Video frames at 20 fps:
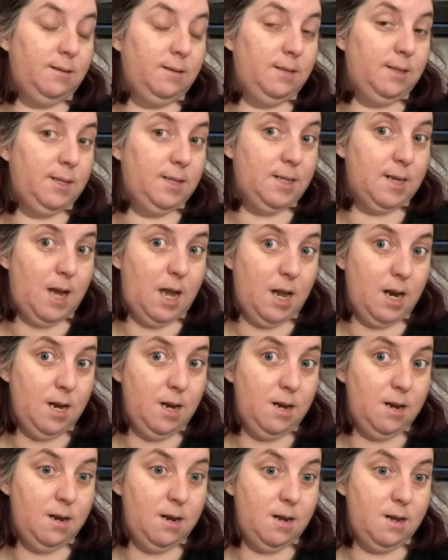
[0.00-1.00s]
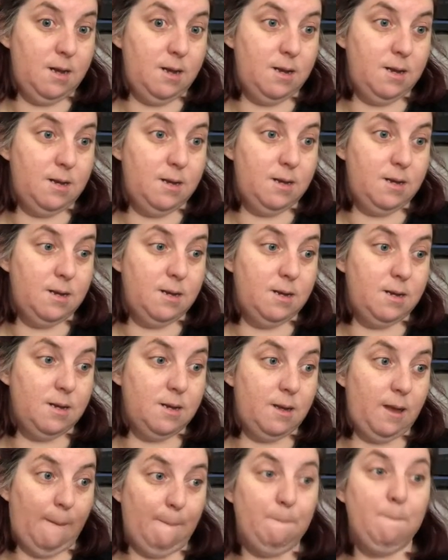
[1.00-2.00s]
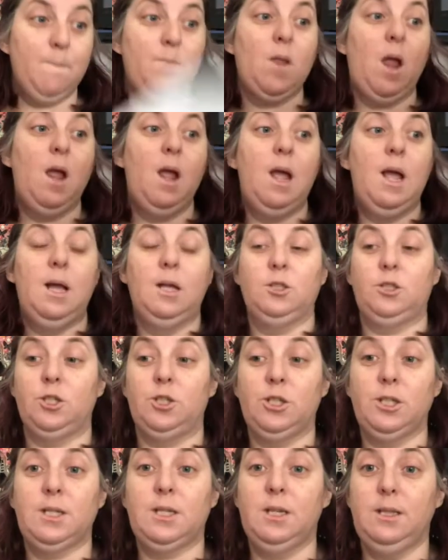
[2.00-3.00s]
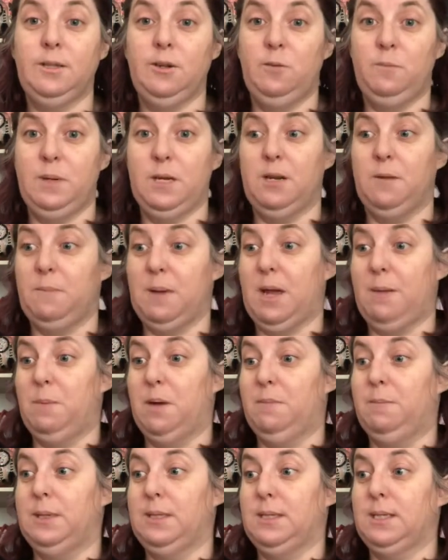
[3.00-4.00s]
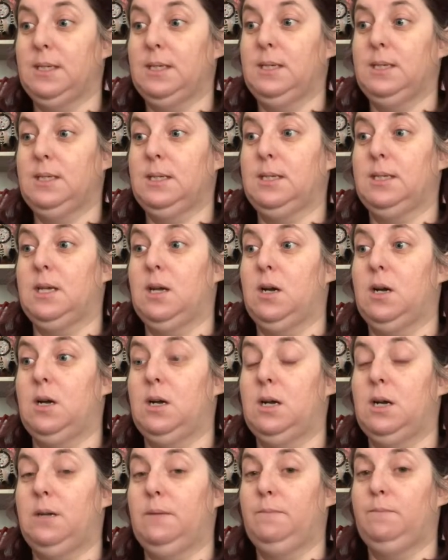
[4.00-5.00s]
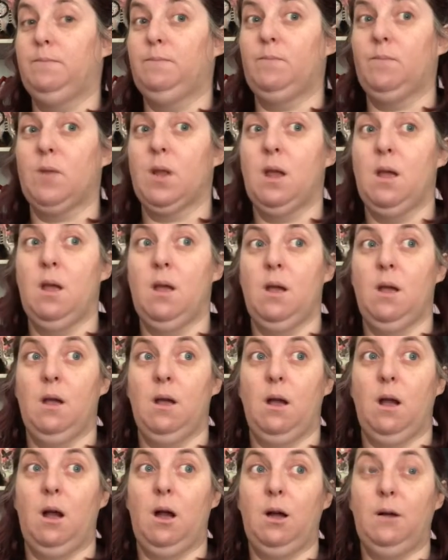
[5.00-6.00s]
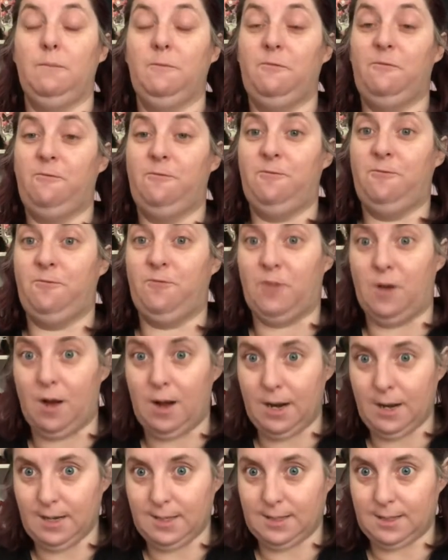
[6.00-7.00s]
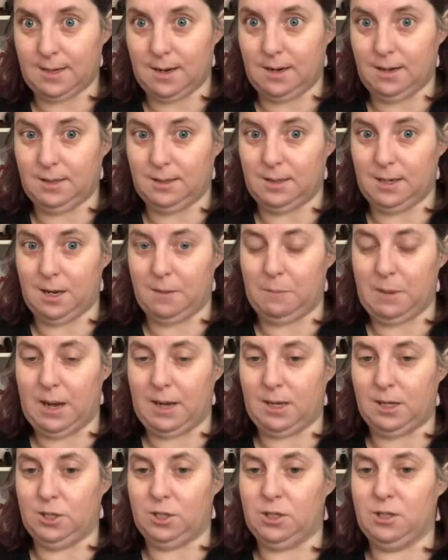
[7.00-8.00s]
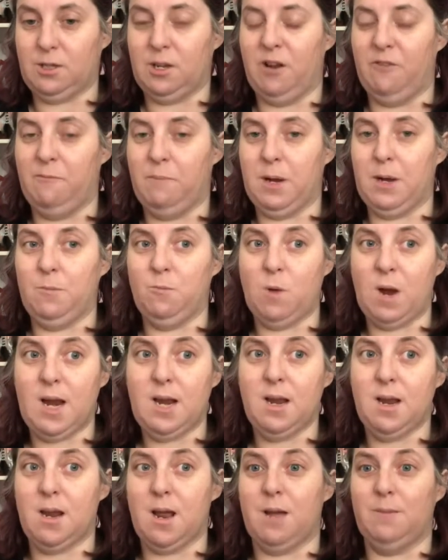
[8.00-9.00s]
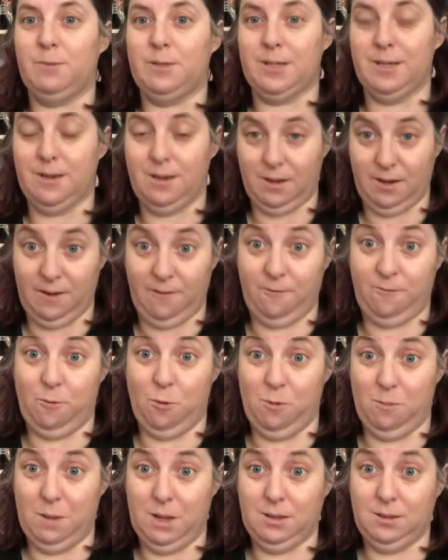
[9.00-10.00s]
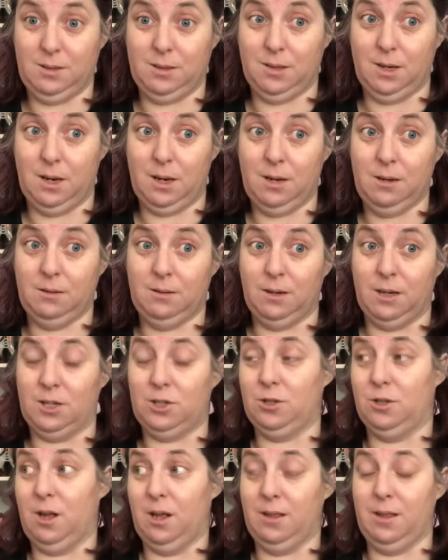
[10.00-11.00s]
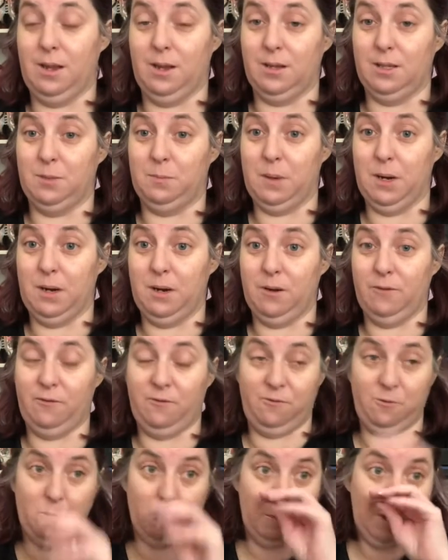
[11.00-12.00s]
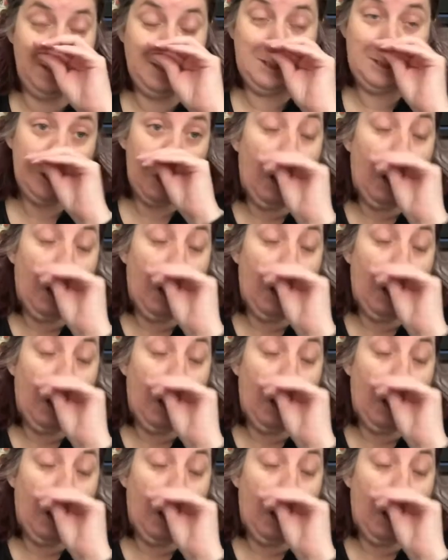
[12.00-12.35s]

done. Yep. So just a little bit about my business. I'm finally starting to get packages. I've been waiting up to nearly 4 months now. Actually, I think it's been over 4 months